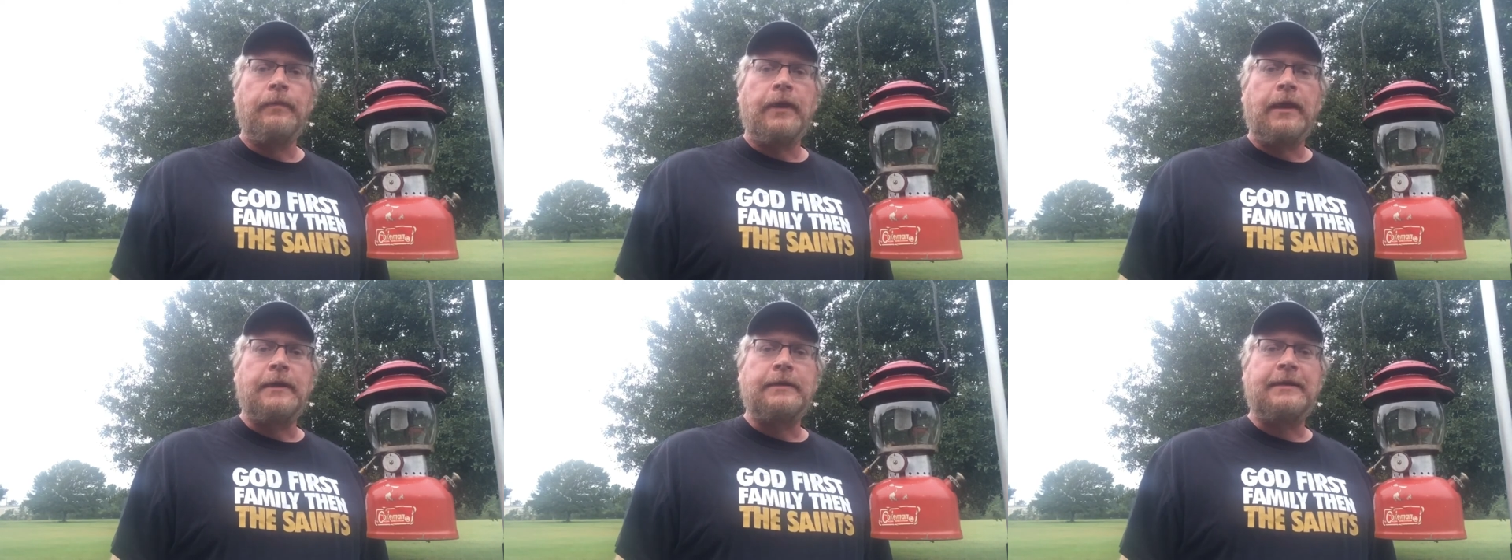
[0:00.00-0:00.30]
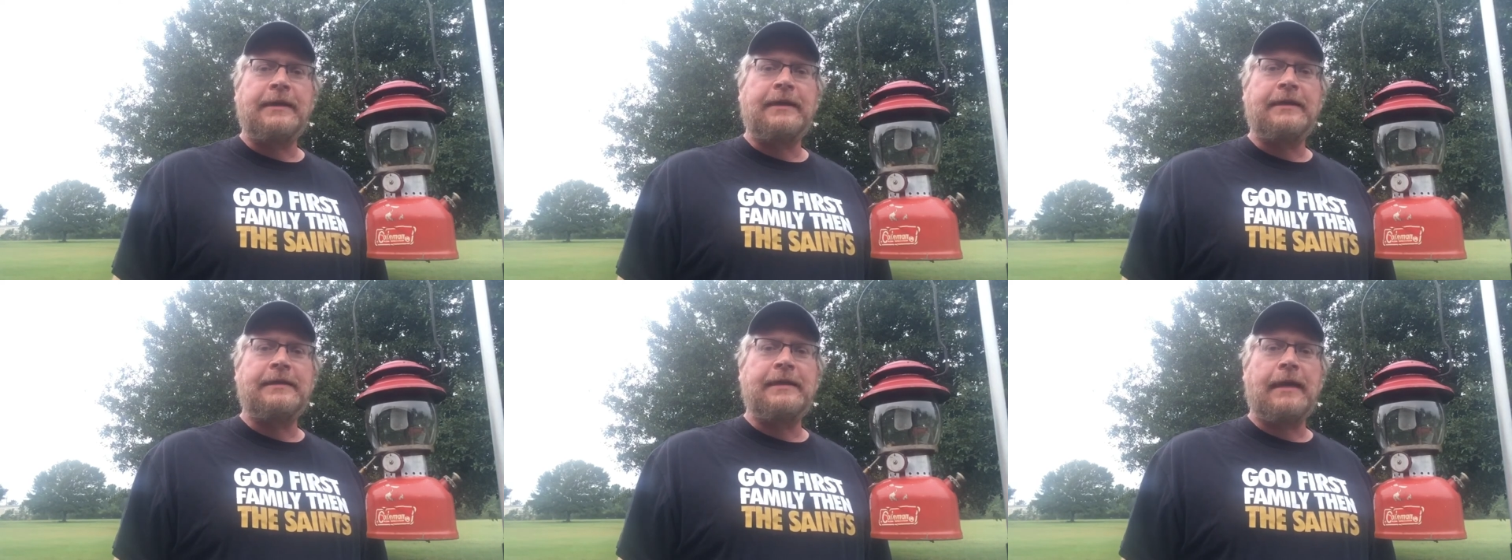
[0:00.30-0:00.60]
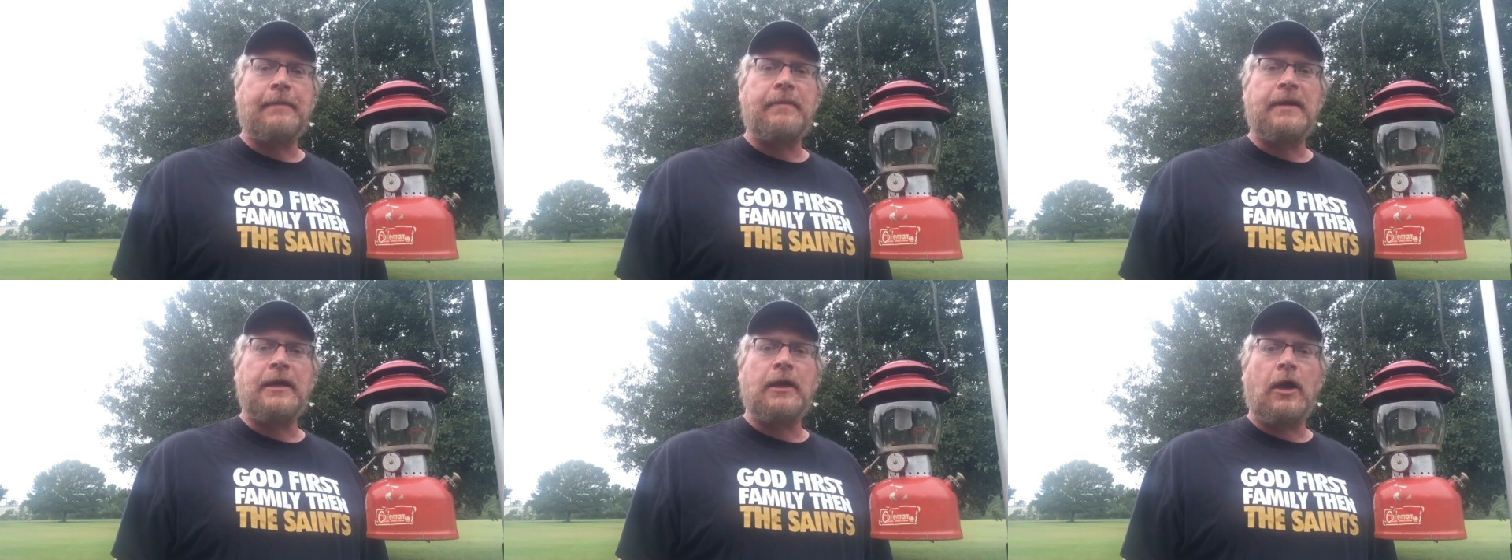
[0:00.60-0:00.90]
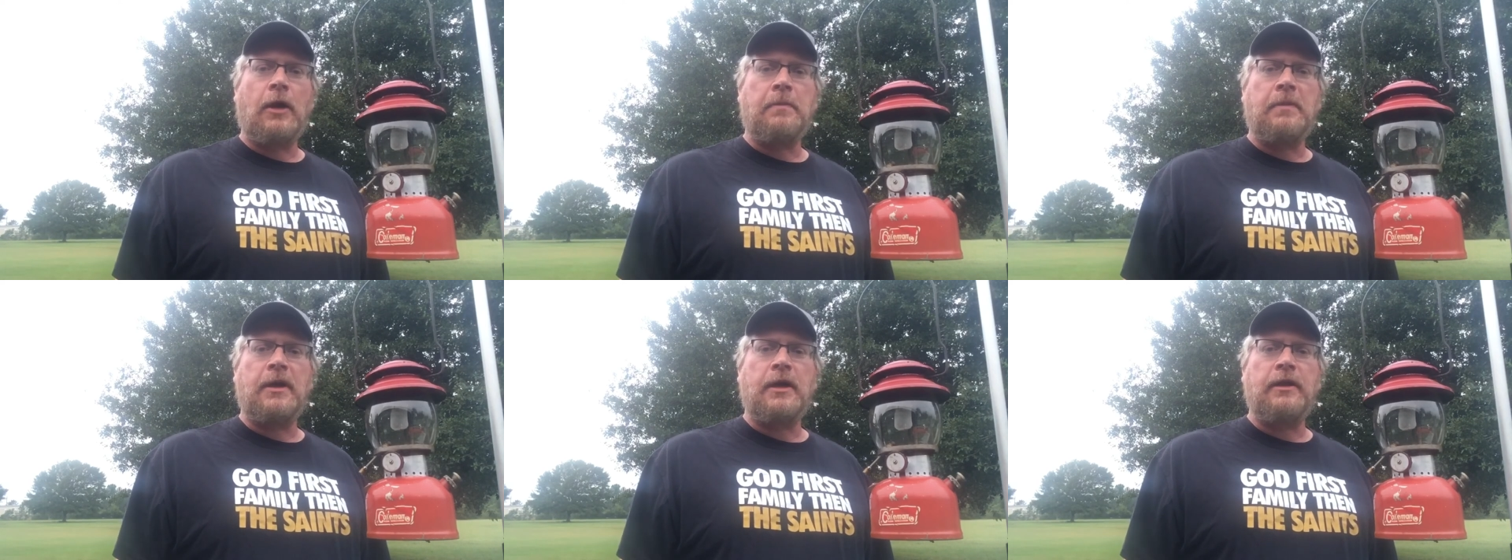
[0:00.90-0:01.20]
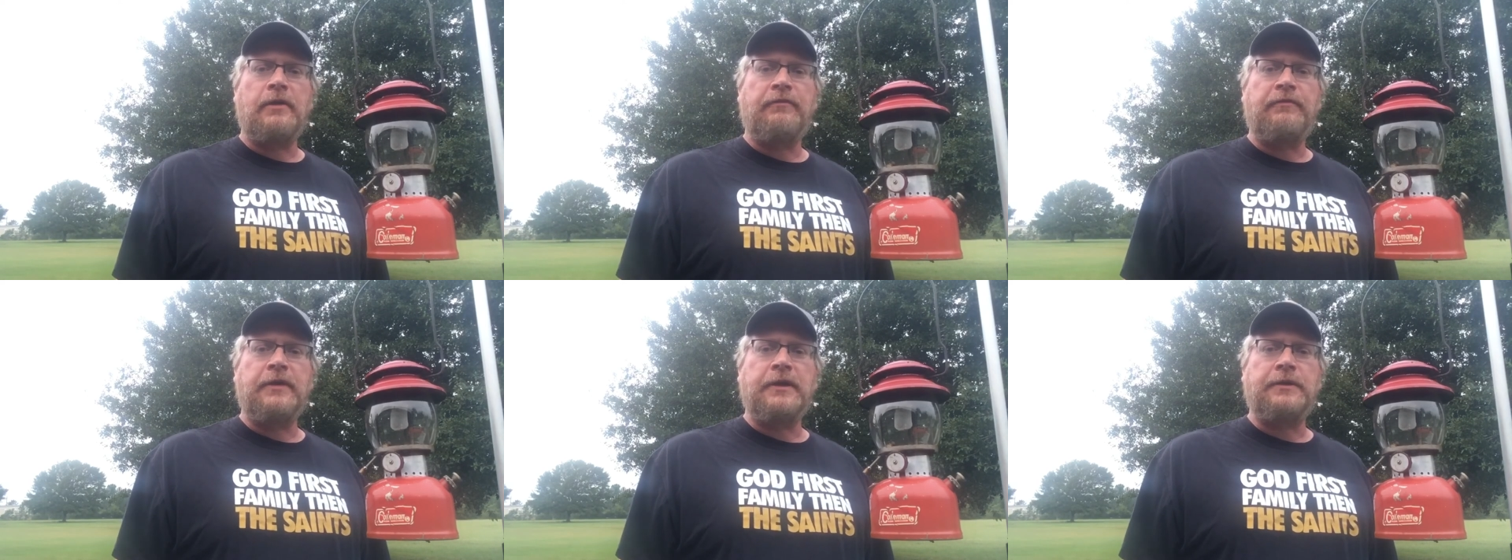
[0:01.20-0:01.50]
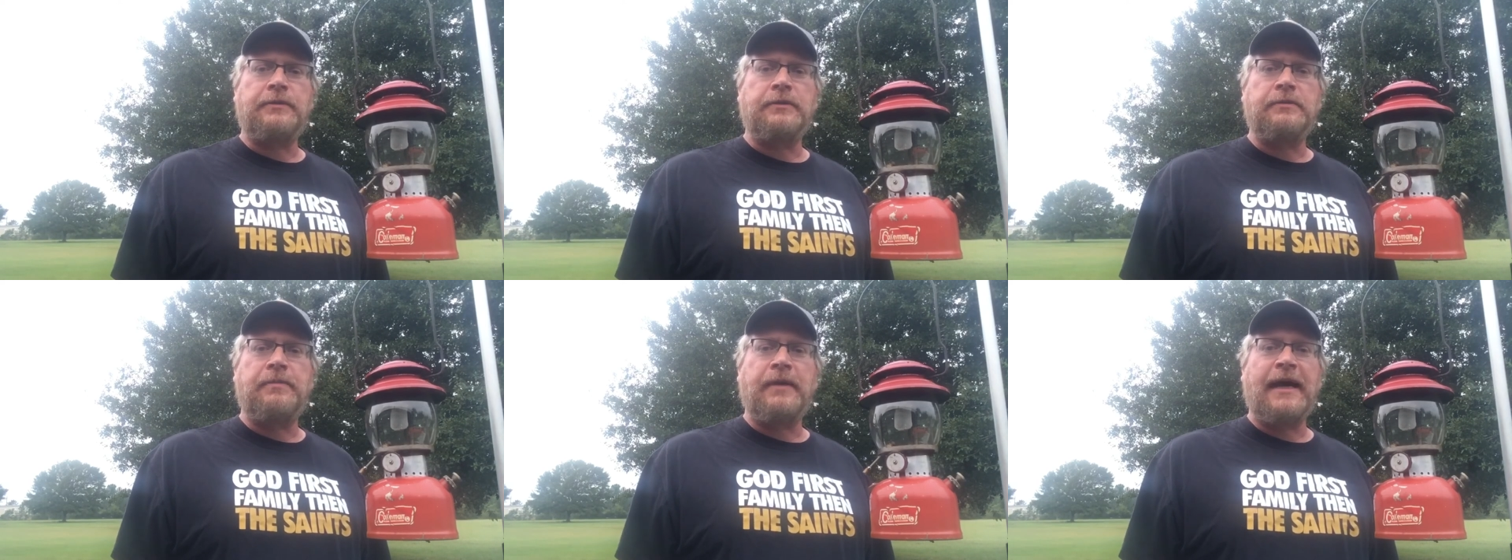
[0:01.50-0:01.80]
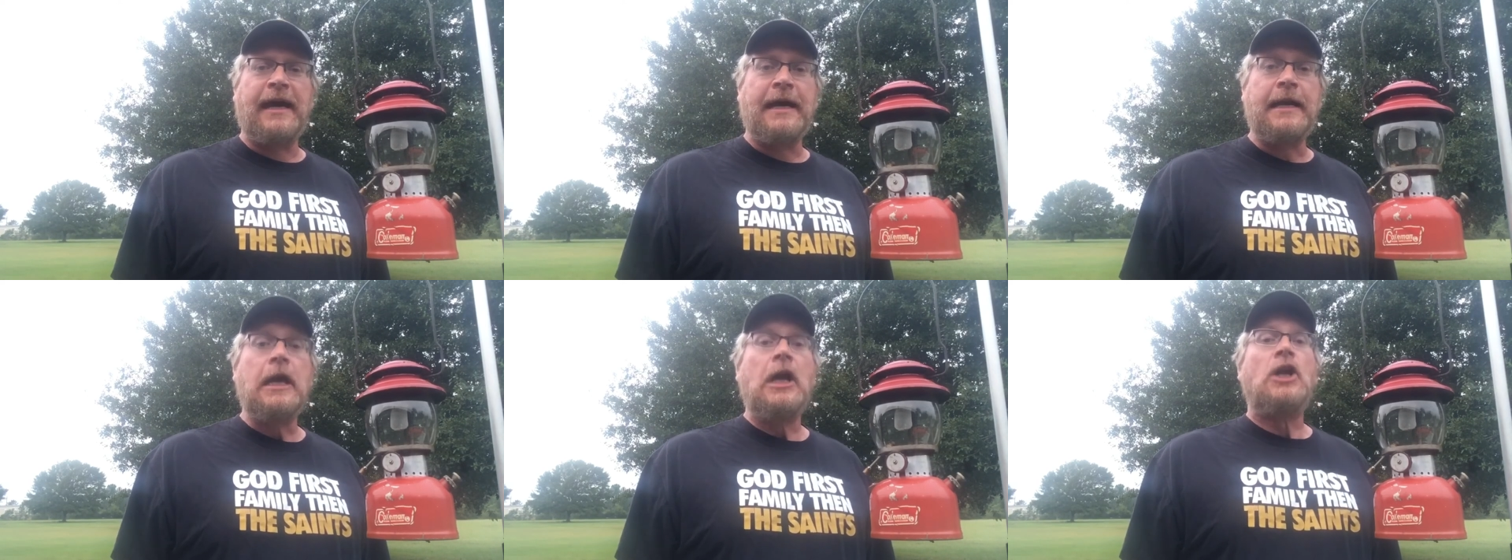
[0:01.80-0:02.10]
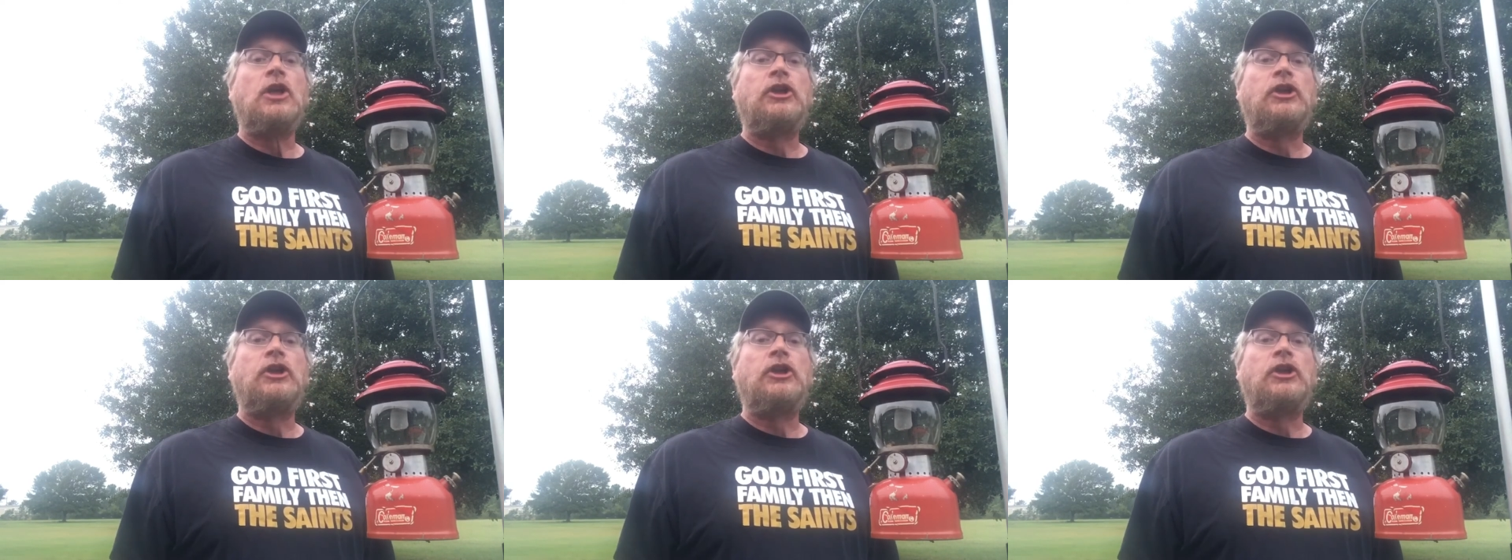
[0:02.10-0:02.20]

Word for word: I said, does that mean all my other fish was bad?